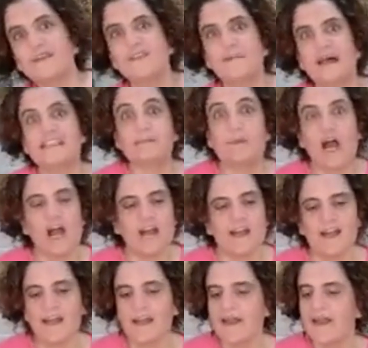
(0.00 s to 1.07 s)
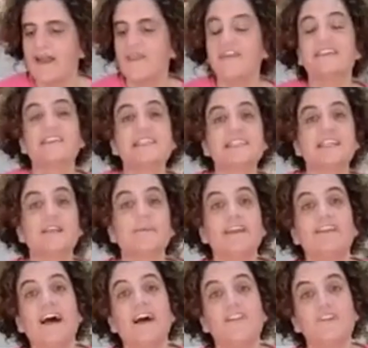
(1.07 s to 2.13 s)
be the best part. This is going to be
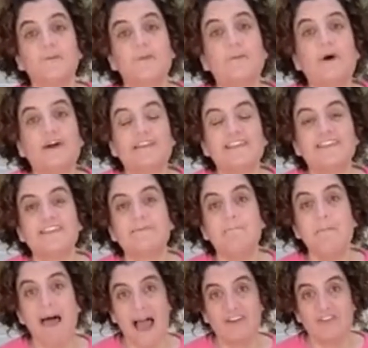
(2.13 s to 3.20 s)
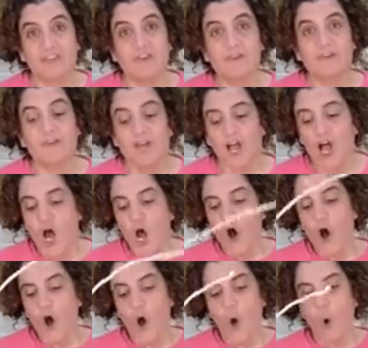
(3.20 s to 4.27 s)
either the part that is magical
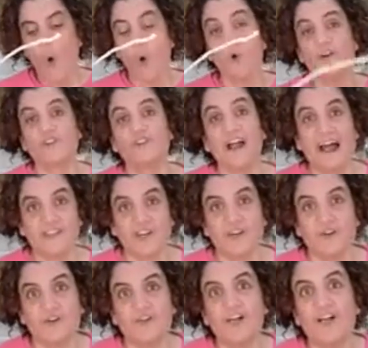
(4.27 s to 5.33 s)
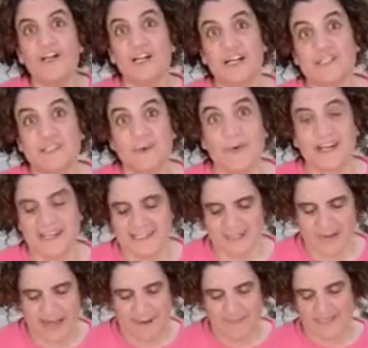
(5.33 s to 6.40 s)
or tragical. So we're going to see
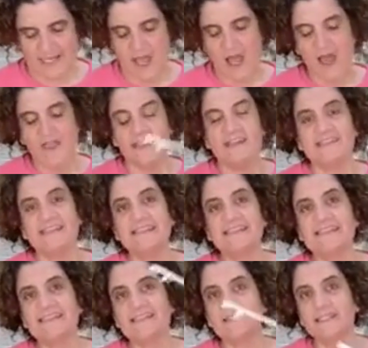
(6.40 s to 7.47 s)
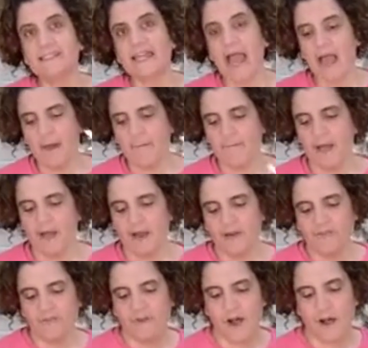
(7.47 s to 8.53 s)
what happens. This is the stem
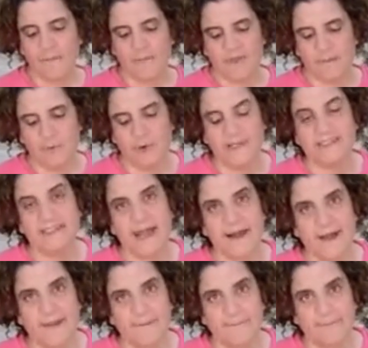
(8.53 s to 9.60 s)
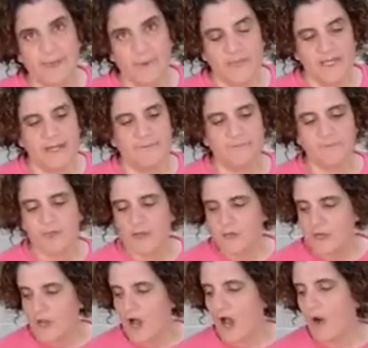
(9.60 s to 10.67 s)
from the poinsettia that we did.
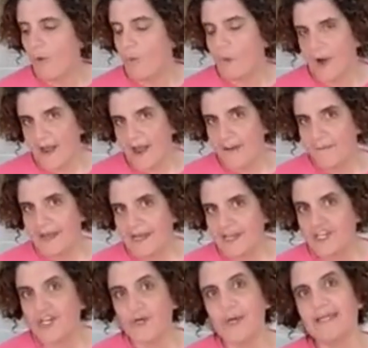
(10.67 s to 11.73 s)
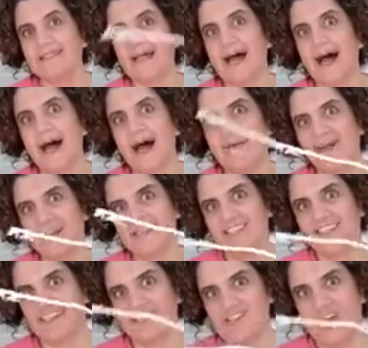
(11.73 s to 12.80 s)
What I'm going to do is I'm actually
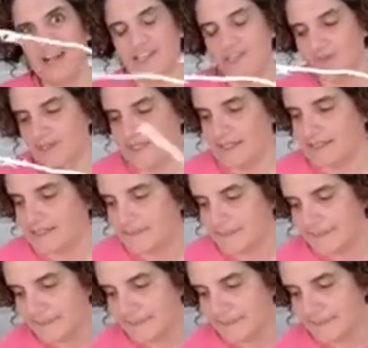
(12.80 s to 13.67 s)
going to try and use this.